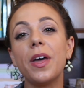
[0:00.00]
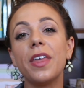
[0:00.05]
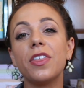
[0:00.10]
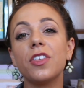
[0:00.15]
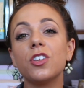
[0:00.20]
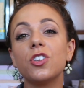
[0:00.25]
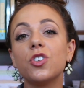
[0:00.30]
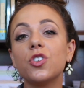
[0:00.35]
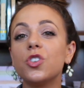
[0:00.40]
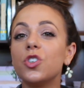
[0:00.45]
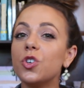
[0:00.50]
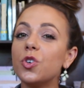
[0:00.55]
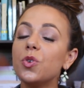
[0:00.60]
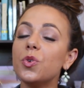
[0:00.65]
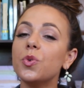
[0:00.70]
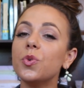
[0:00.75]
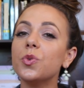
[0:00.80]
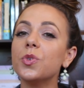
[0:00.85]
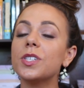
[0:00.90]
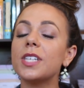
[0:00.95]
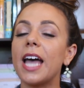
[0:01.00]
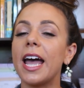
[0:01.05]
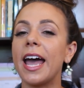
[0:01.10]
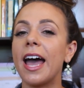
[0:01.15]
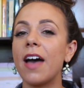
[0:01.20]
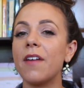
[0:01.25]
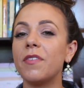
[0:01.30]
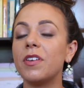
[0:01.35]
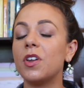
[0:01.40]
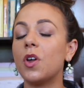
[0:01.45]
with shoes, I
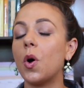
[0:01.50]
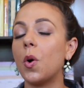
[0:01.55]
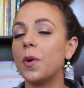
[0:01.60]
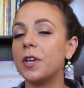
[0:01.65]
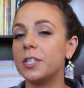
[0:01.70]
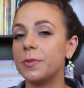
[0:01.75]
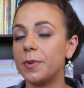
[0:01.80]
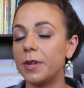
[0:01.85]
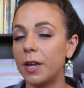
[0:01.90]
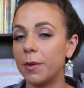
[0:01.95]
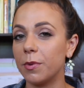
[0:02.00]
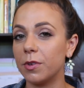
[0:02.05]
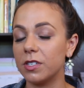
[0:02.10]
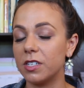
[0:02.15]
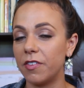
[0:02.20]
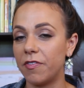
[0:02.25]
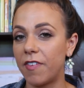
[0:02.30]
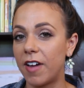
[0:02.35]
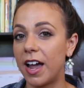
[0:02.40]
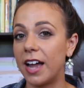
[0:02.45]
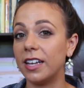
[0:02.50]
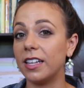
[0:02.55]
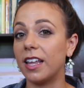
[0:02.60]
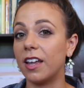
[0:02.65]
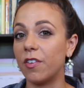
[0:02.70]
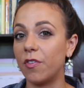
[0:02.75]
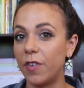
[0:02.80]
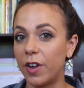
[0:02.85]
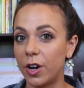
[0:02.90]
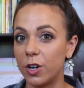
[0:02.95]
haven't always been able to find
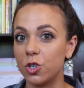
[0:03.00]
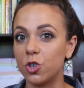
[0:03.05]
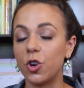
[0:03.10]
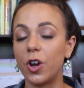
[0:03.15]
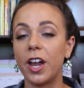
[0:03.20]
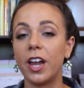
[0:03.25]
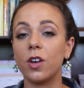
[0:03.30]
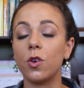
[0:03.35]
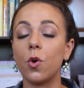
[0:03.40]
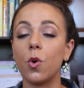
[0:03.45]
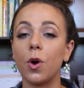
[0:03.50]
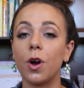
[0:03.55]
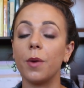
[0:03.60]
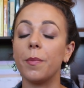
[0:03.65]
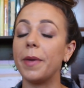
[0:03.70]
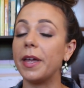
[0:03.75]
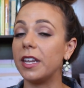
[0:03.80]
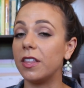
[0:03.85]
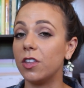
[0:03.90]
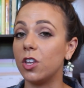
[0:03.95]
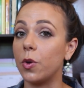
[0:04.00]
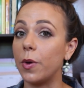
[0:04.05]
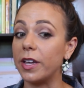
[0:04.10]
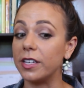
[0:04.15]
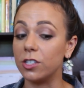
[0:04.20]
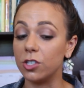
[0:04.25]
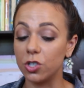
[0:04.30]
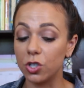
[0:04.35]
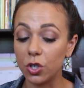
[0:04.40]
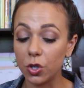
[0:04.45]
like fair trade or made in the U
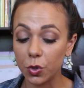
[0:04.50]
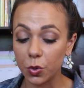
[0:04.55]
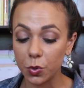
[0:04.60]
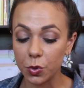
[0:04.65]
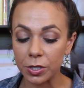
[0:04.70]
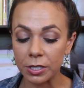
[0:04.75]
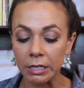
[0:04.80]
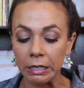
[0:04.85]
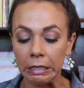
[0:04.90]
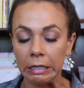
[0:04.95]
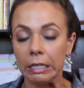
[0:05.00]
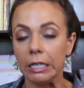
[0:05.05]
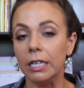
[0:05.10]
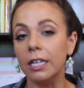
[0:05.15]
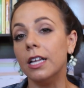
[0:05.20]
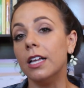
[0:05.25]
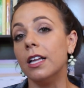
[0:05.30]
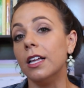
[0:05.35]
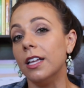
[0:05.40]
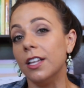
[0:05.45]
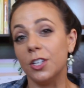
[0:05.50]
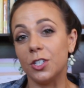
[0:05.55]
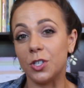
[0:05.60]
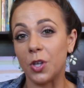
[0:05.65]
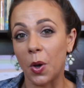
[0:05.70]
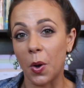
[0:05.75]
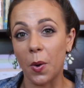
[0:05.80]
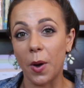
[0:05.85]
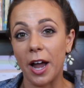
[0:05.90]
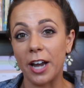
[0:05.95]
S shoes.
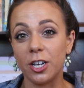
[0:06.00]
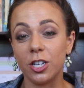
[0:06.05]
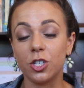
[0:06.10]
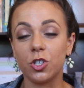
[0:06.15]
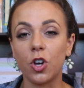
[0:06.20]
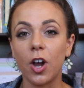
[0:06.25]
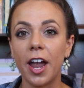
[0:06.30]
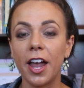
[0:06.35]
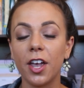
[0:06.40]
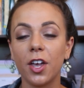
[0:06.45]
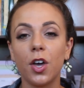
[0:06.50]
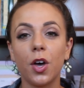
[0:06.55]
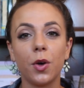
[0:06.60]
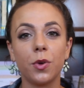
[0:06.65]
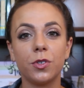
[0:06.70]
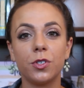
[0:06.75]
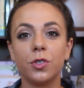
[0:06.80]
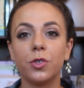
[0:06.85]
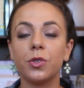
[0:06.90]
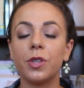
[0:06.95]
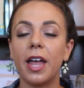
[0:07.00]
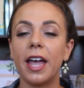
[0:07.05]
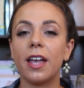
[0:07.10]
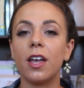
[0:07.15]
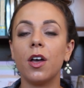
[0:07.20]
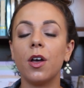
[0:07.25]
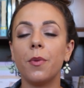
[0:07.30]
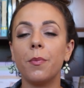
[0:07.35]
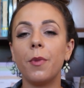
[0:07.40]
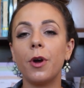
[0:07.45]
So I just try and go to
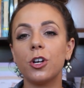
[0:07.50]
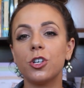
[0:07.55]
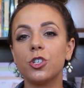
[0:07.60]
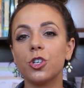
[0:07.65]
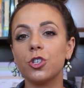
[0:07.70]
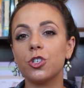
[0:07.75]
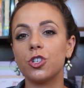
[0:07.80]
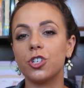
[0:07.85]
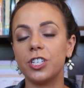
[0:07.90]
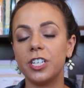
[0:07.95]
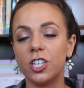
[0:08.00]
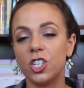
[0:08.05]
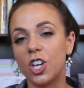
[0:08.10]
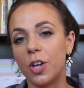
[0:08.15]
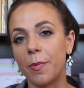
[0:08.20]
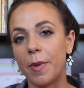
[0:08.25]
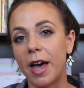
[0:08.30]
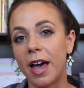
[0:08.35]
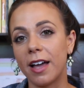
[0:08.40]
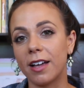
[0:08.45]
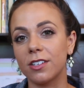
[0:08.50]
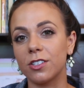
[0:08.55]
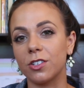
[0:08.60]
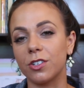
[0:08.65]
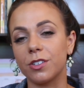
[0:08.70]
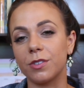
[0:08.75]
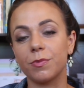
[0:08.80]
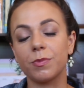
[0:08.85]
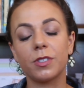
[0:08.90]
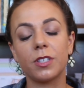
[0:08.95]
like Marshall's or T J Maxx
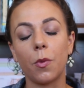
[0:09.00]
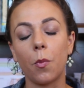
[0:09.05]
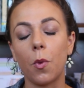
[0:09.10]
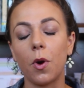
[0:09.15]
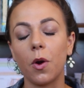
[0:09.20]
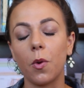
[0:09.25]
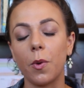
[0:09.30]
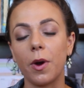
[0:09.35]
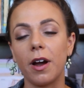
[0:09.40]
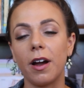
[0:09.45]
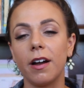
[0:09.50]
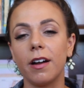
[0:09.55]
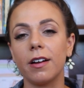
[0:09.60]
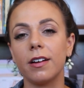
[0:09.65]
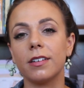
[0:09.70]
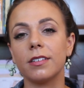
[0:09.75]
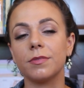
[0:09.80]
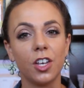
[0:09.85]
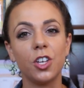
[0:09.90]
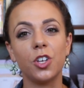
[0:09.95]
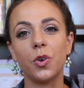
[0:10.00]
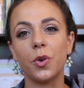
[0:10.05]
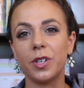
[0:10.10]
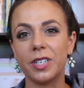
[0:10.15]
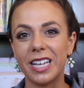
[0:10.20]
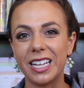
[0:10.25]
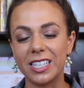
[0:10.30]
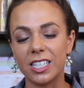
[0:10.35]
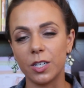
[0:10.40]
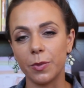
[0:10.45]
or somewhere where, you know,
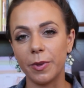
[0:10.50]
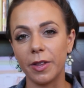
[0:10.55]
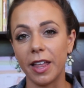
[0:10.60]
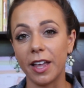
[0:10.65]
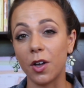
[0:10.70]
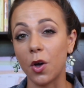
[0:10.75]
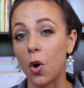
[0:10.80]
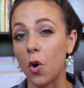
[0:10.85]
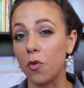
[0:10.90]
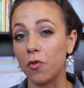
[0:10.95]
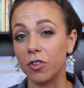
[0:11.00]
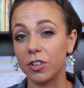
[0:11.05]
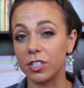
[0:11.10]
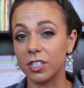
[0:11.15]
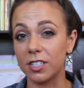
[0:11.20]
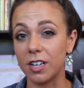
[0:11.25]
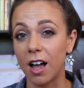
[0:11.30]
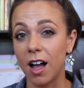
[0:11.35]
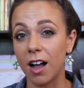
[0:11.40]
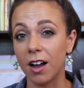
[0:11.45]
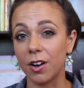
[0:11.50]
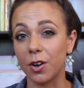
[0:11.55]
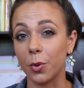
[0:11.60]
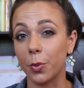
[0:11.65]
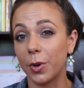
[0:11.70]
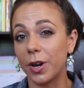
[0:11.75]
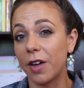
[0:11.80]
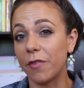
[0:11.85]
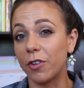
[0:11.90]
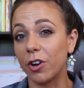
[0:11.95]
it tends to be like overstock
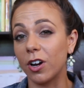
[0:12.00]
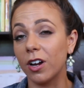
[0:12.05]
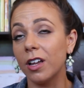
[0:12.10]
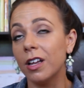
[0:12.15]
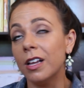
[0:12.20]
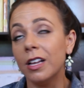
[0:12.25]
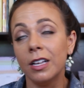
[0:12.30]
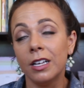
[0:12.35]
or whatever.